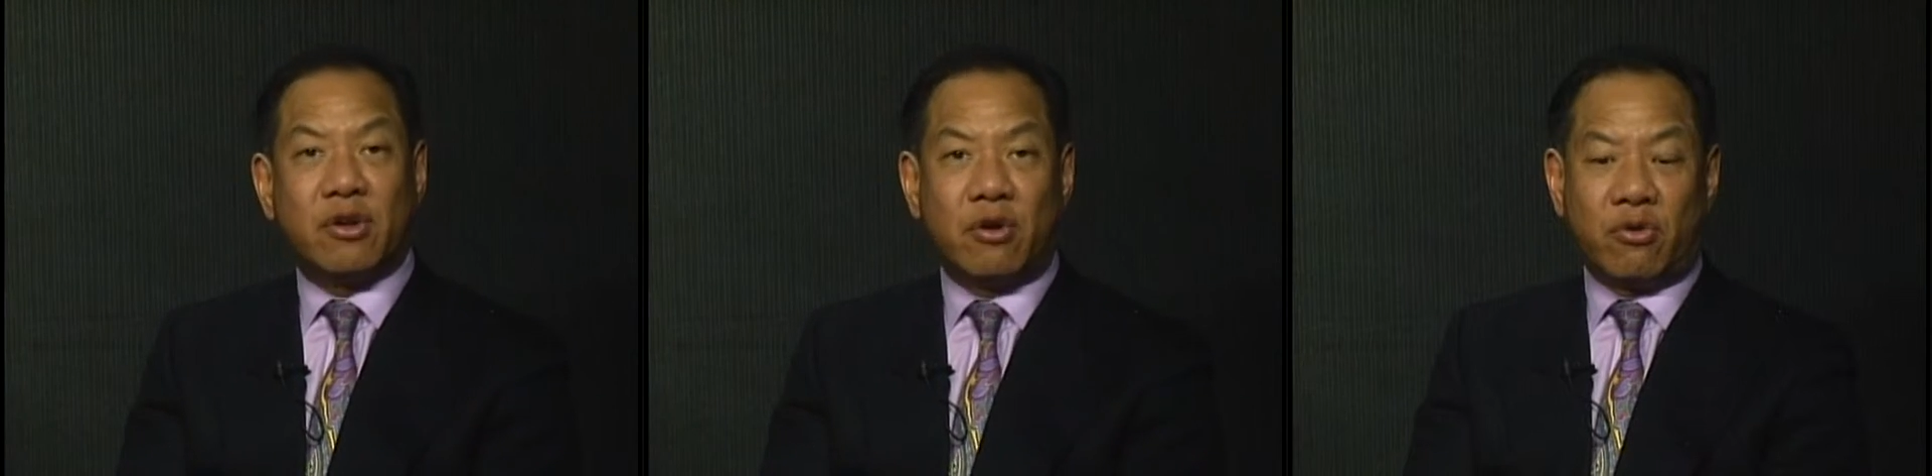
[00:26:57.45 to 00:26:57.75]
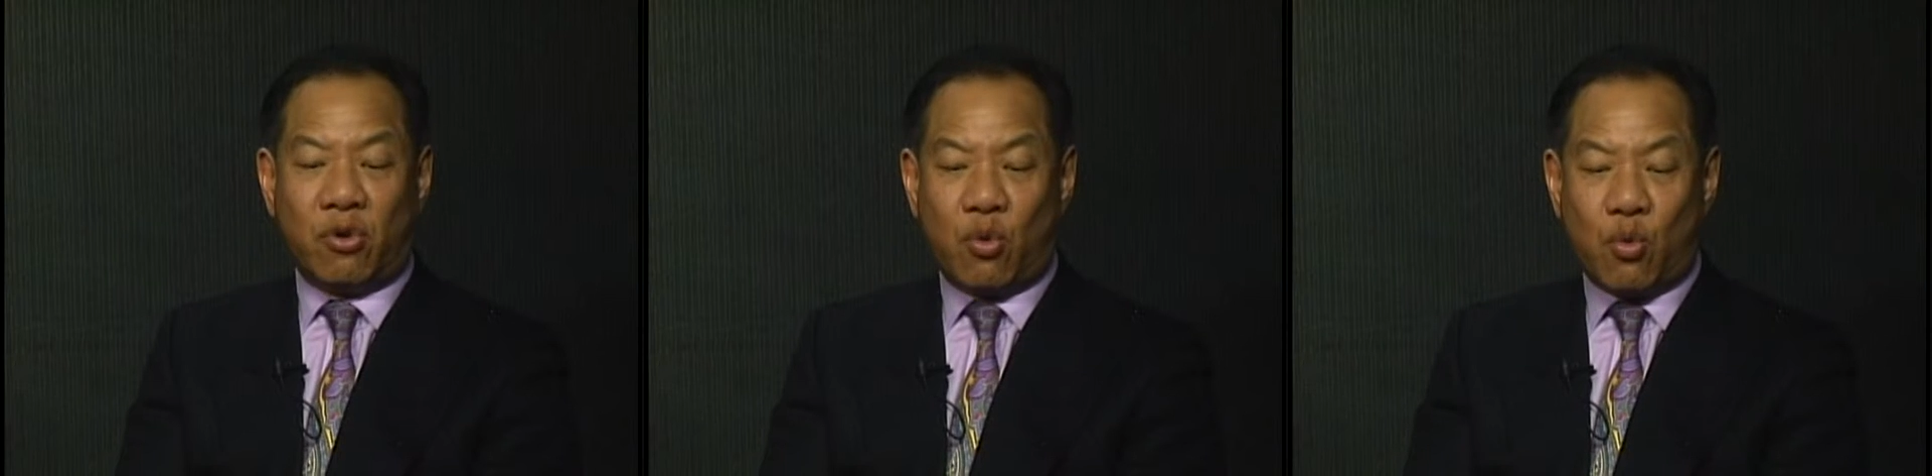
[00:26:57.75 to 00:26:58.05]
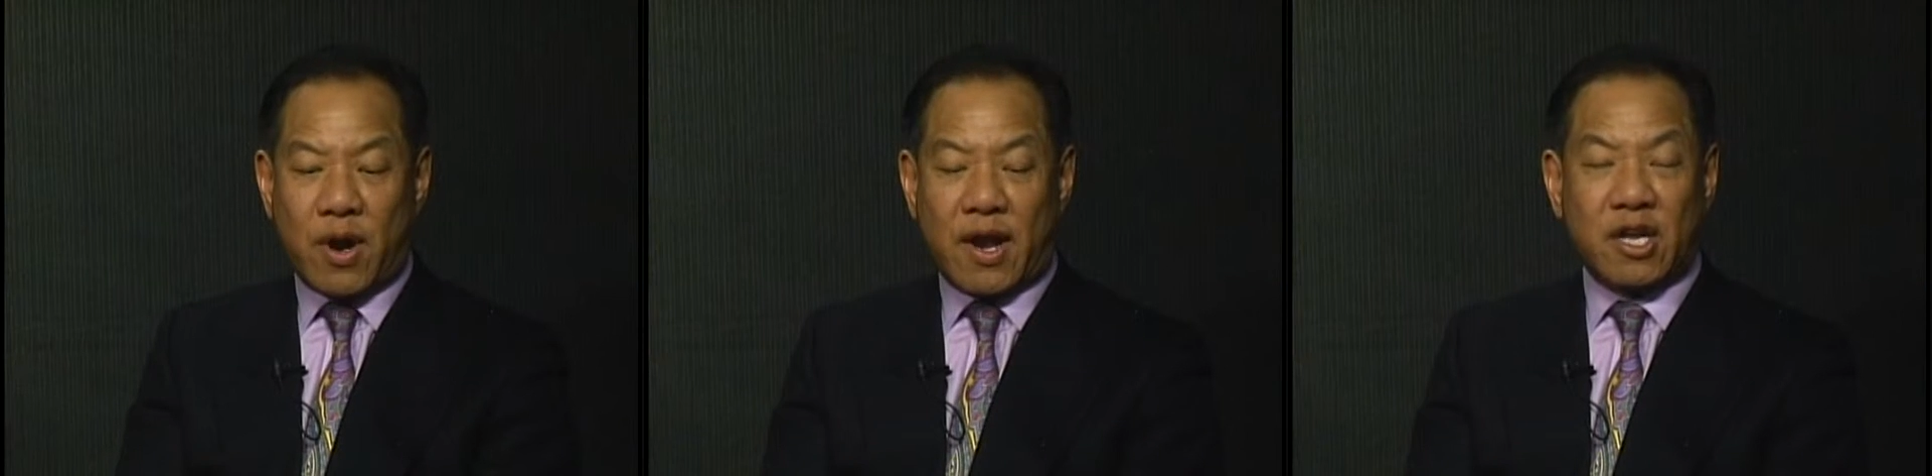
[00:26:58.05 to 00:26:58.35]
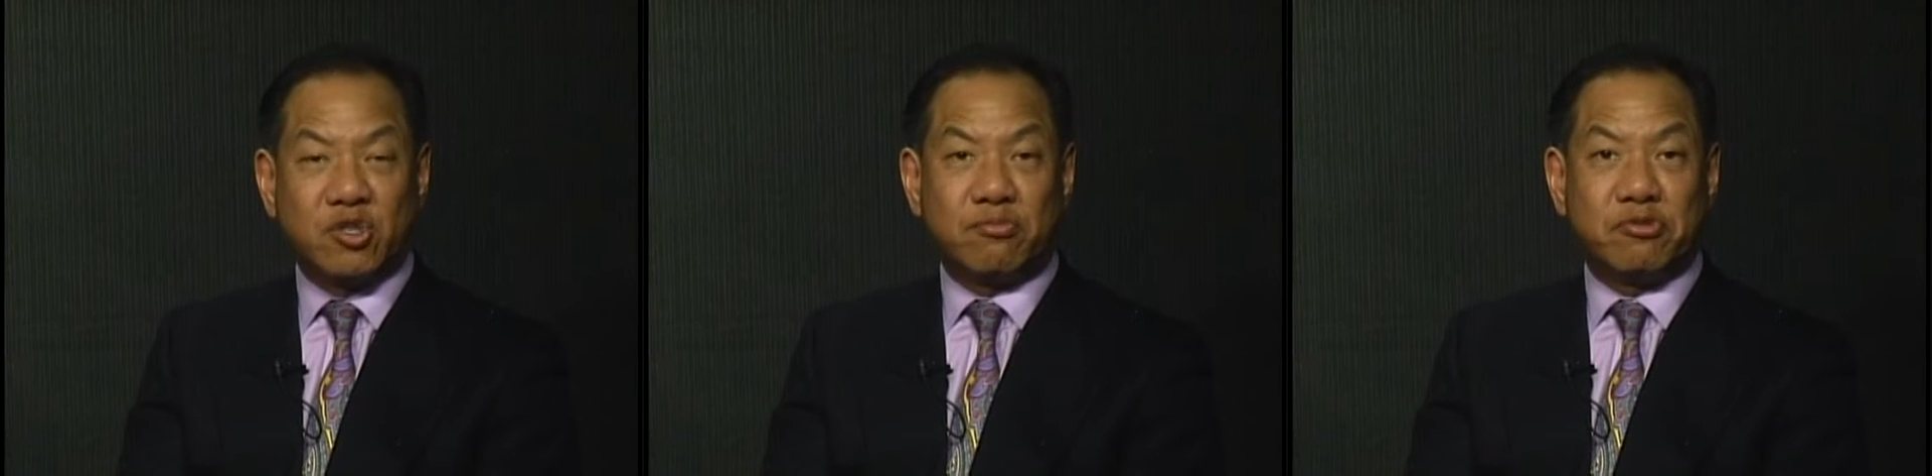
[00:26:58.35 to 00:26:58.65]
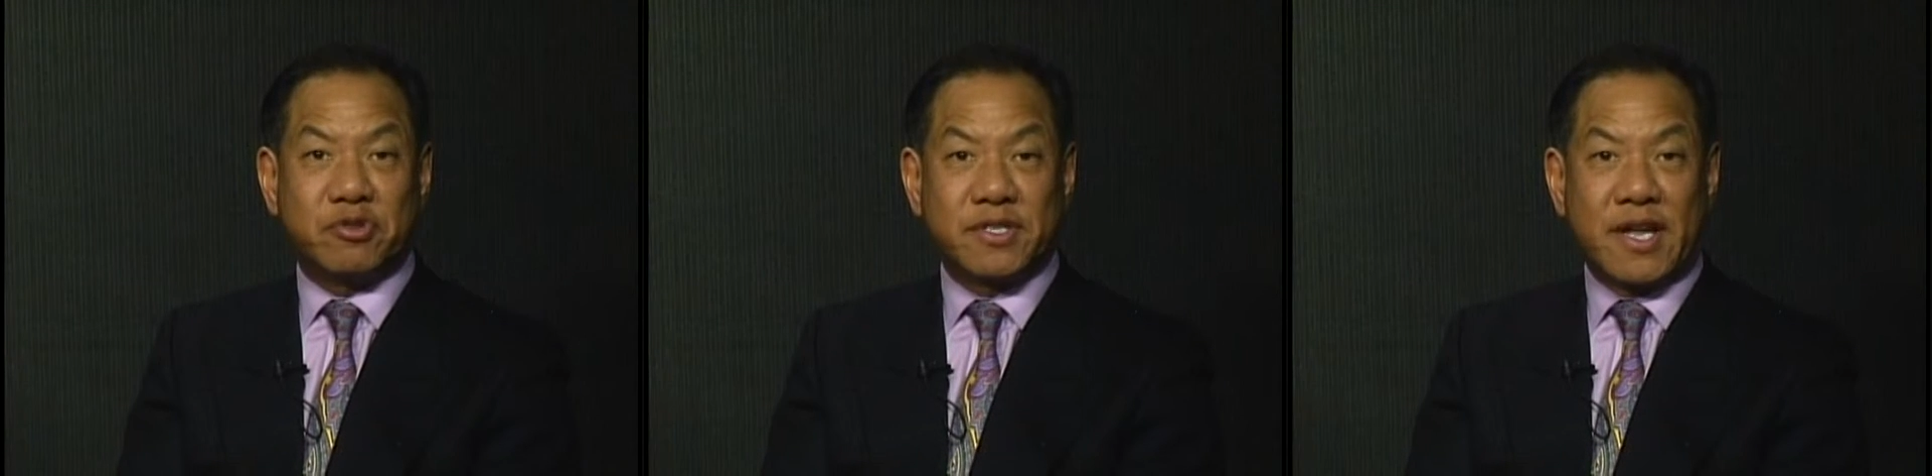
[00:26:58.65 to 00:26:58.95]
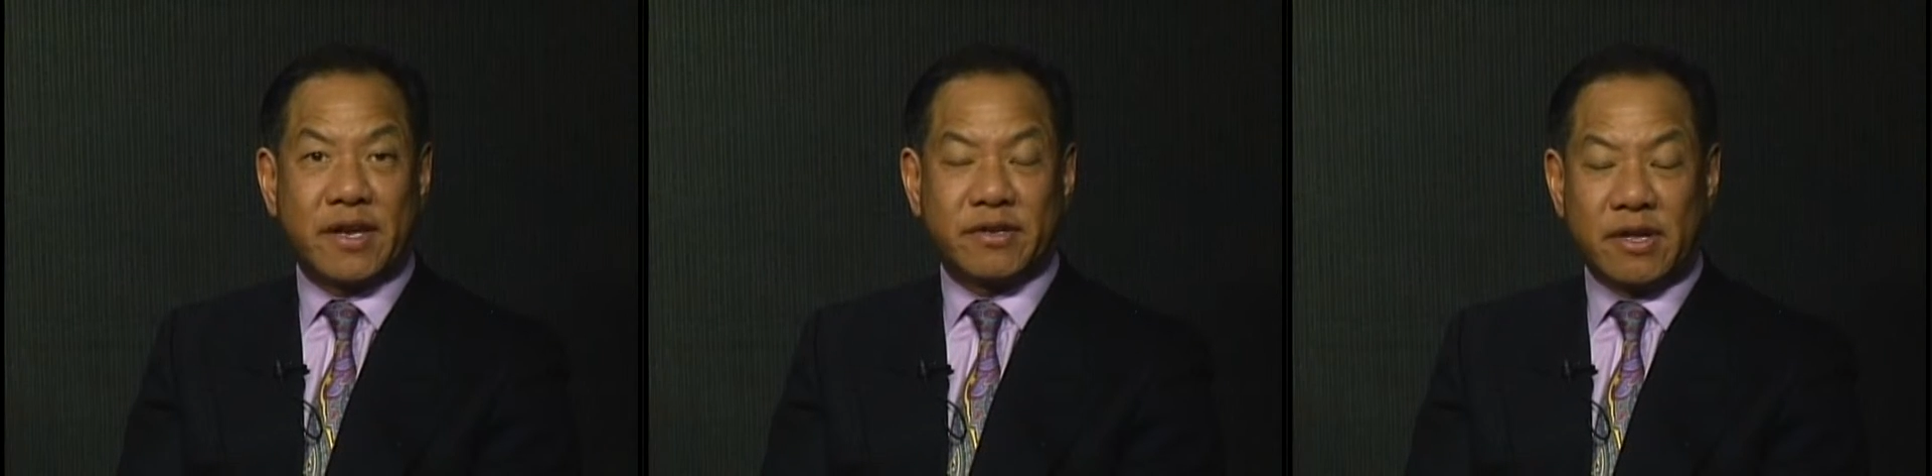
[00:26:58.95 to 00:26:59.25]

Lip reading: own 100%.